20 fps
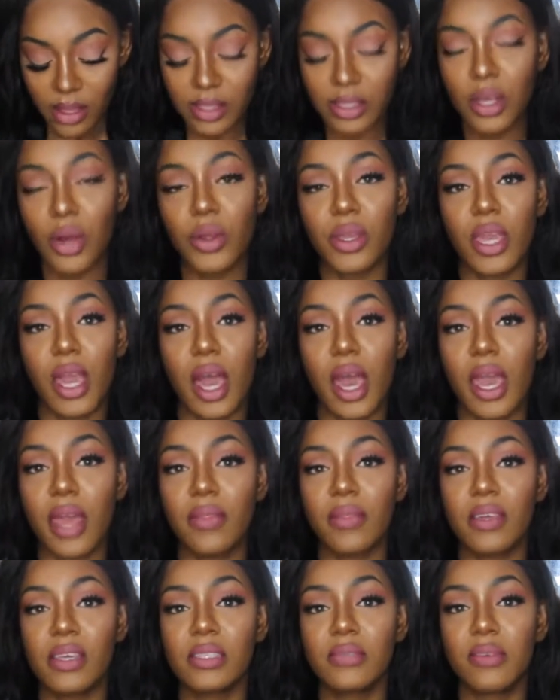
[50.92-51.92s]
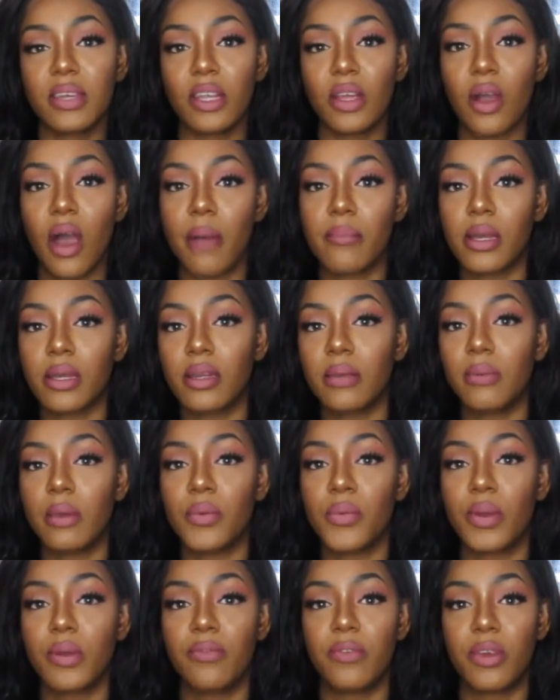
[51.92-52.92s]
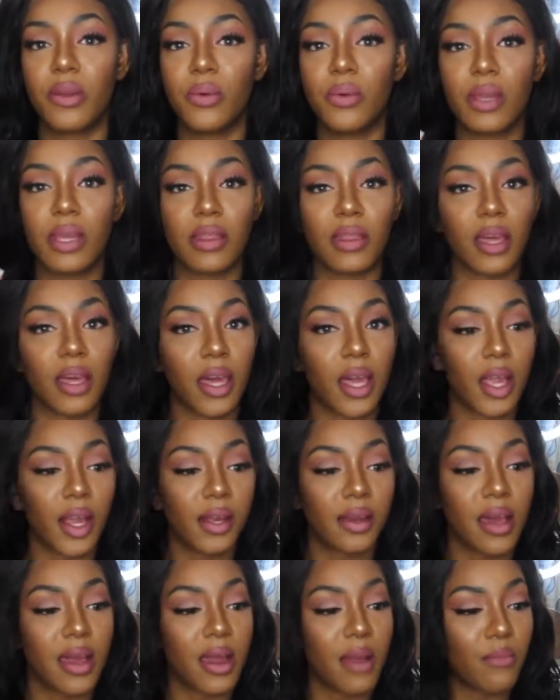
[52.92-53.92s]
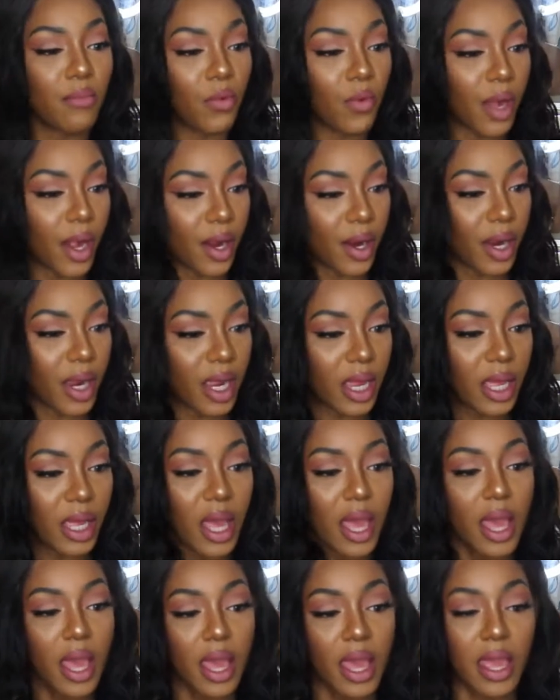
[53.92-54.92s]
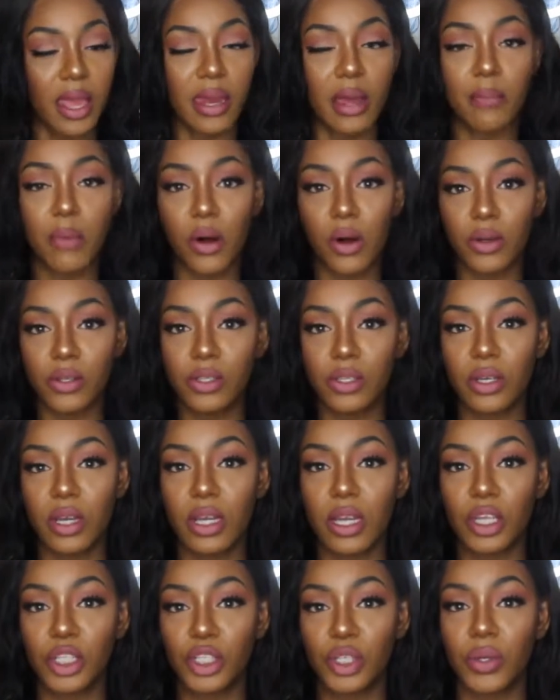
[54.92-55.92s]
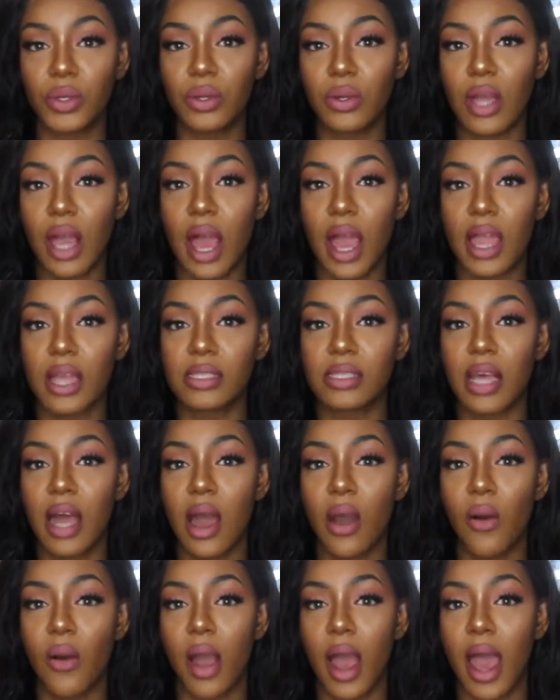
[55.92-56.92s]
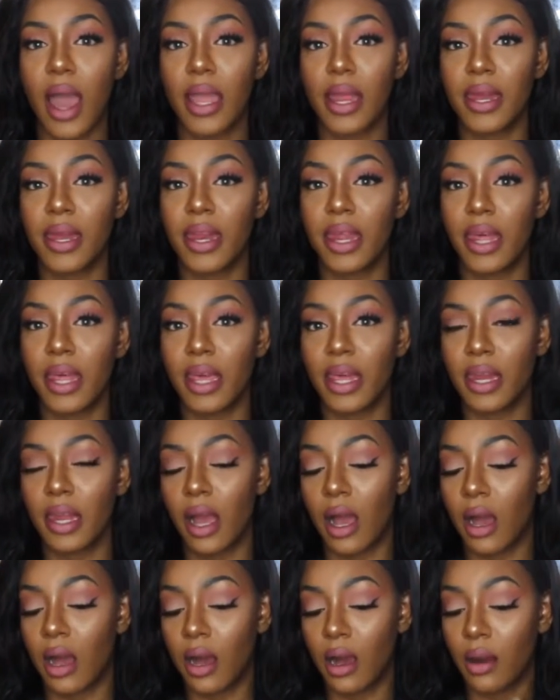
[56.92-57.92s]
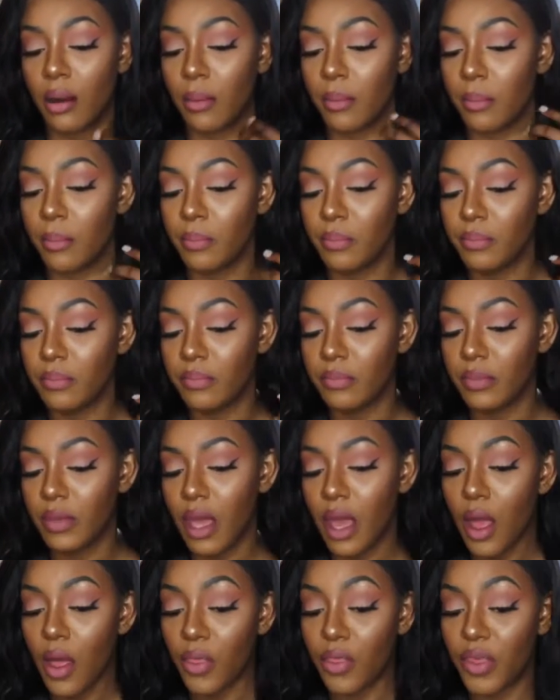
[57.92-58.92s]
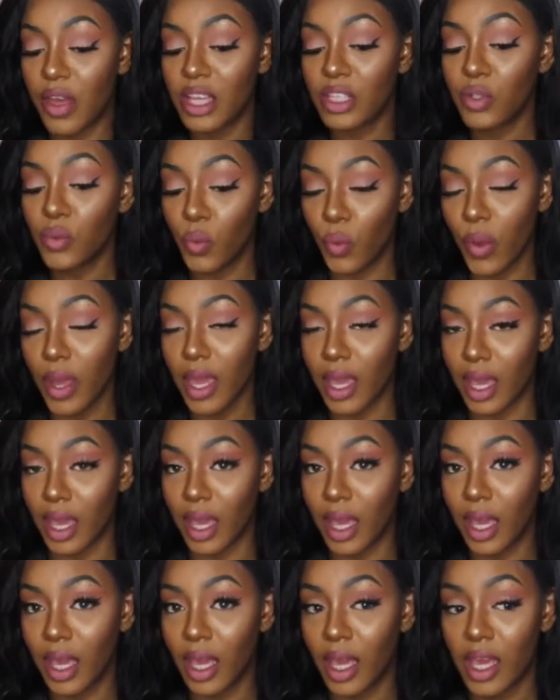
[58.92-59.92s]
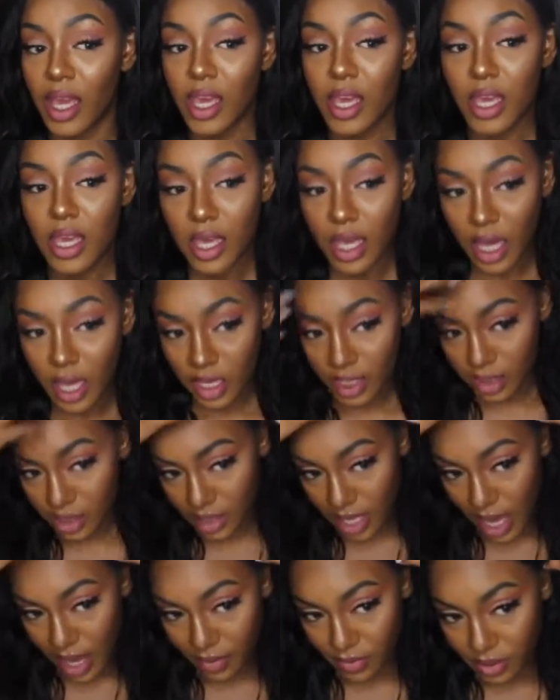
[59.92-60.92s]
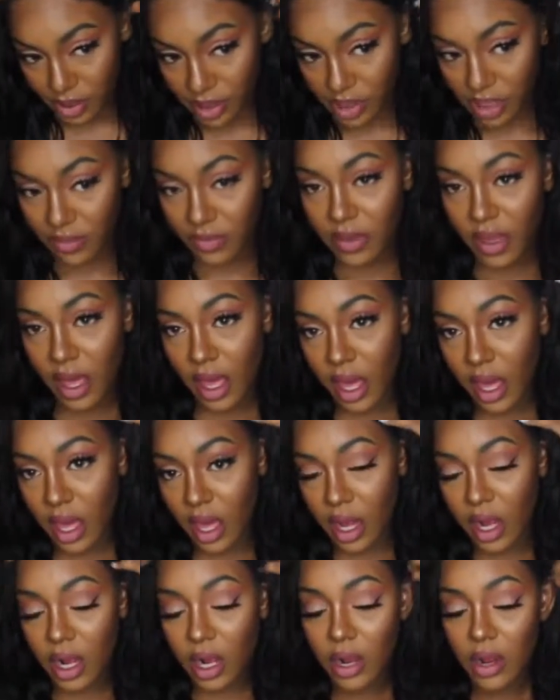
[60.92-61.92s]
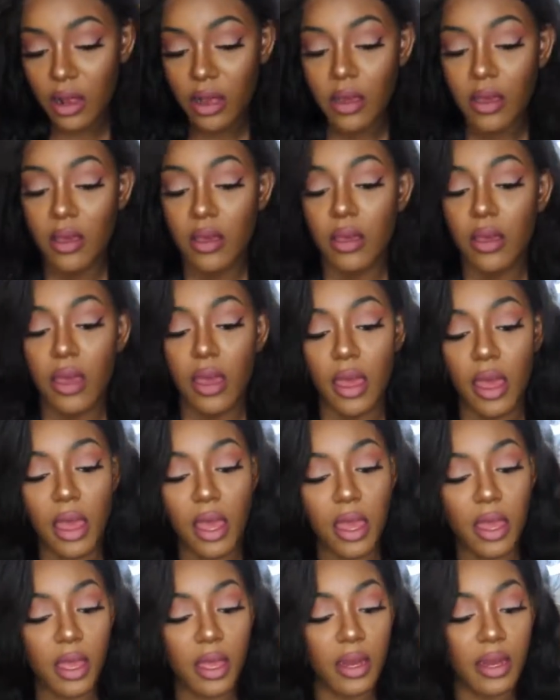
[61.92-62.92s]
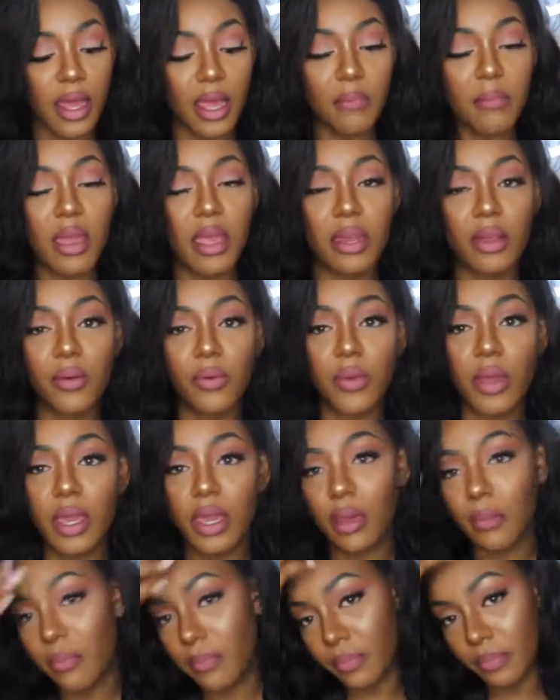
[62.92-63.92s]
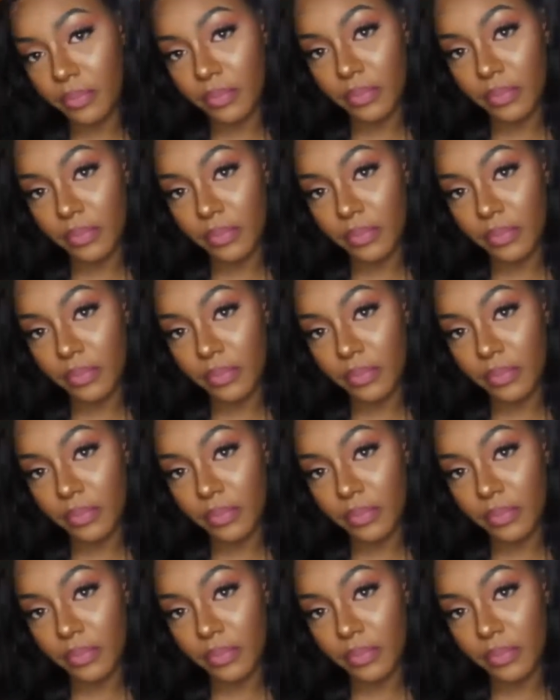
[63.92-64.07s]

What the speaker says: So yeah, in this video, I'm going to be reviewing the hair that I'm wearing. And I'm also going to show you guys how I did this wig, because I received the hair and I made a wig up